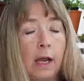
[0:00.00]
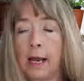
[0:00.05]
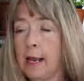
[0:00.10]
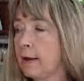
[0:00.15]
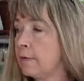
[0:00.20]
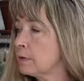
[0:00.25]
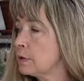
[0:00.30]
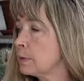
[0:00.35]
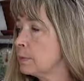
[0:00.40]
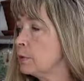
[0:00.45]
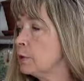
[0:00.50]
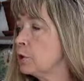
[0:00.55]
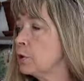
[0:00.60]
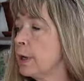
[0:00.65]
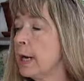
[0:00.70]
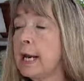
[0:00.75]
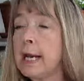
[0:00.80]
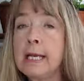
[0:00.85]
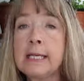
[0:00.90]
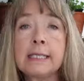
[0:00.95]
I have some
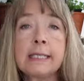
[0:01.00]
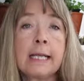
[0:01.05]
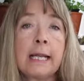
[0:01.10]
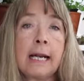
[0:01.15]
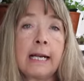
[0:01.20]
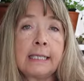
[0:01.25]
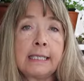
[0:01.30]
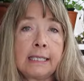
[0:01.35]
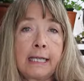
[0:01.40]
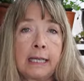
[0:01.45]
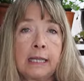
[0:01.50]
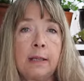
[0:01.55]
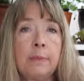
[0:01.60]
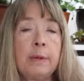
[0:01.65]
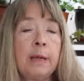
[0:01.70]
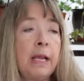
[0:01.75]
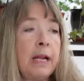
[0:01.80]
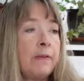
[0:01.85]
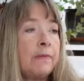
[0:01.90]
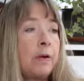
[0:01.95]
trays that I set them in.